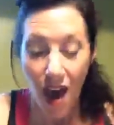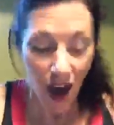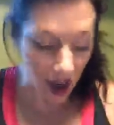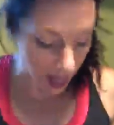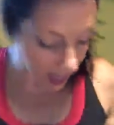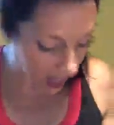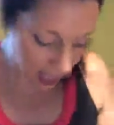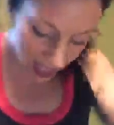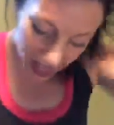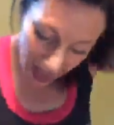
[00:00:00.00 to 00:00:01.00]
I
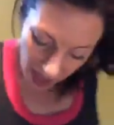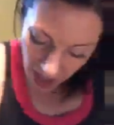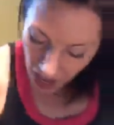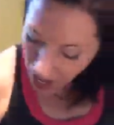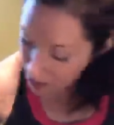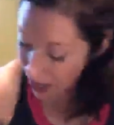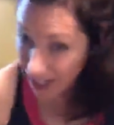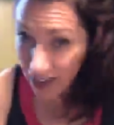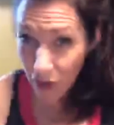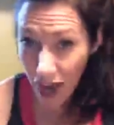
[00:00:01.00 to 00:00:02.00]

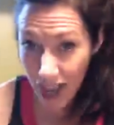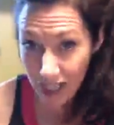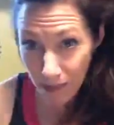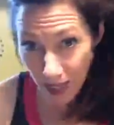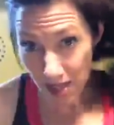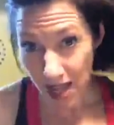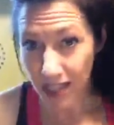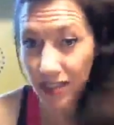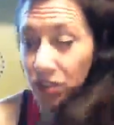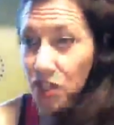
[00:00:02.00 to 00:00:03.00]
never ask my
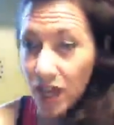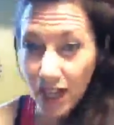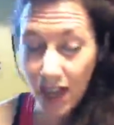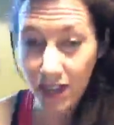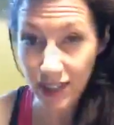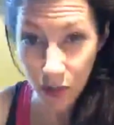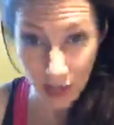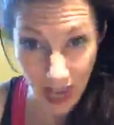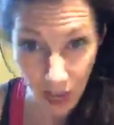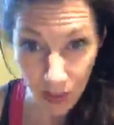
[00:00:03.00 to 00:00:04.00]
clients to
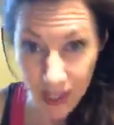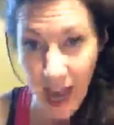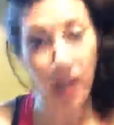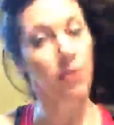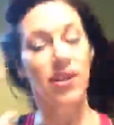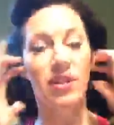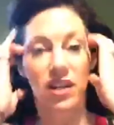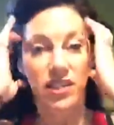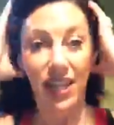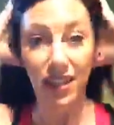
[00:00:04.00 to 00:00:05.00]
count calories on
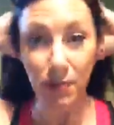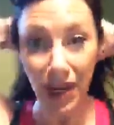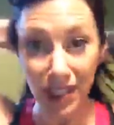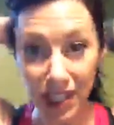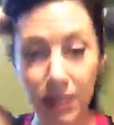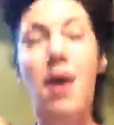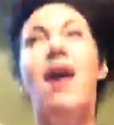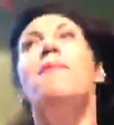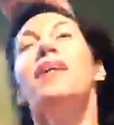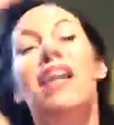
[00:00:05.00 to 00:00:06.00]
a daily basis
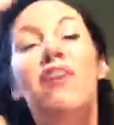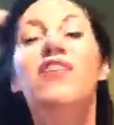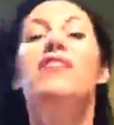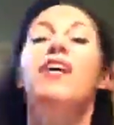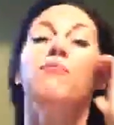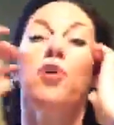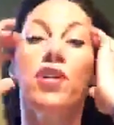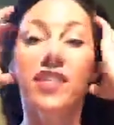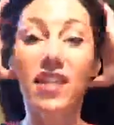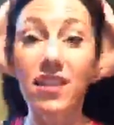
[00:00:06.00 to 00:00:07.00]
because that feels like
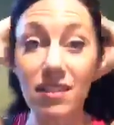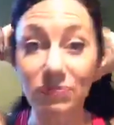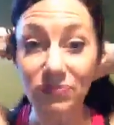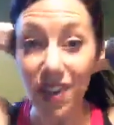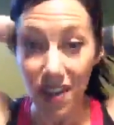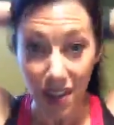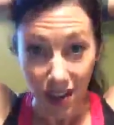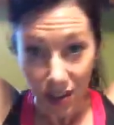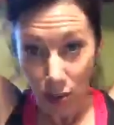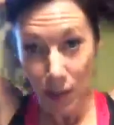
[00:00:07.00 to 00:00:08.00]
prison
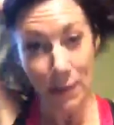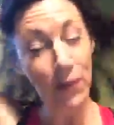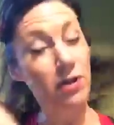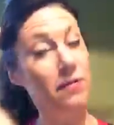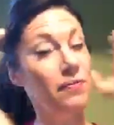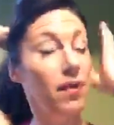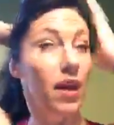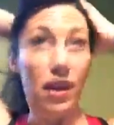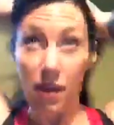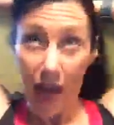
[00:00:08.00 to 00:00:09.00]
to people.
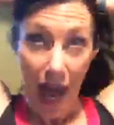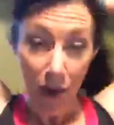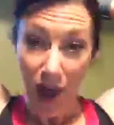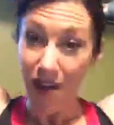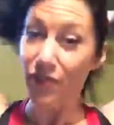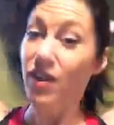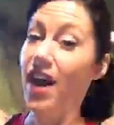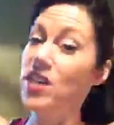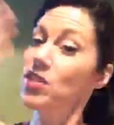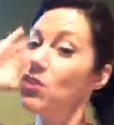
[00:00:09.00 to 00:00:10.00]
However,
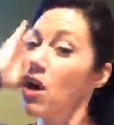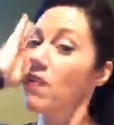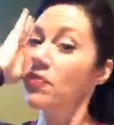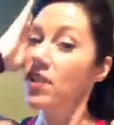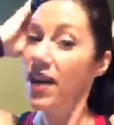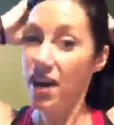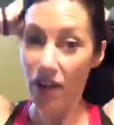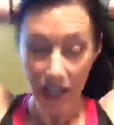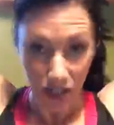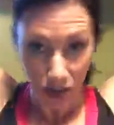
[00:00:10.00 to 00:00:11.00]
I do
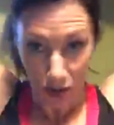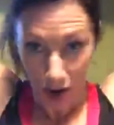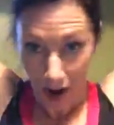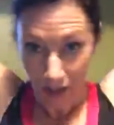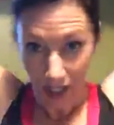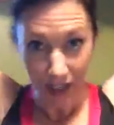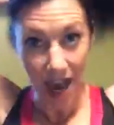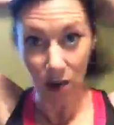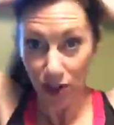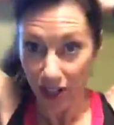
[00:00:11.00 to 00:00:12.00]
often
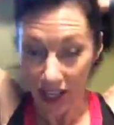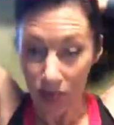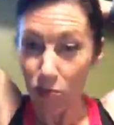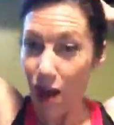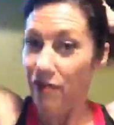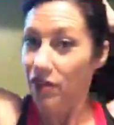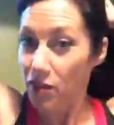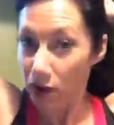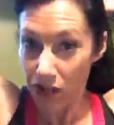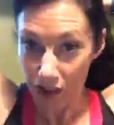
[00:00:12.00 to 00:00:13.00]
calculate roughly
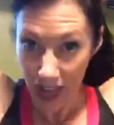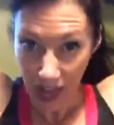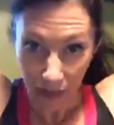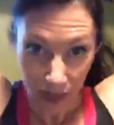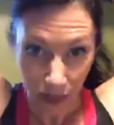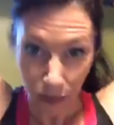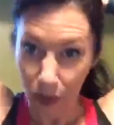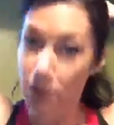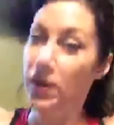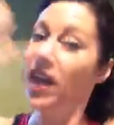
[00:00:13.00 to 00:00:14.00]
where their calories are going
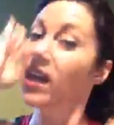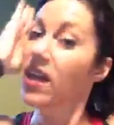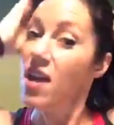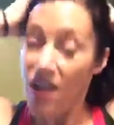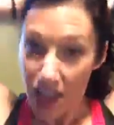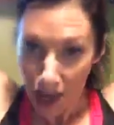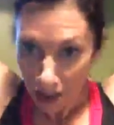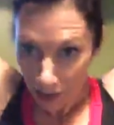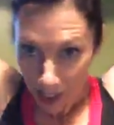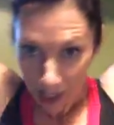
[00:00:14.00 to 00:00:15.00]
to be,
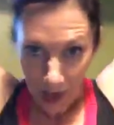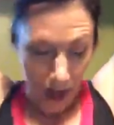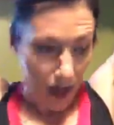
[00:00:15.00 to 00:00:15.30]
and we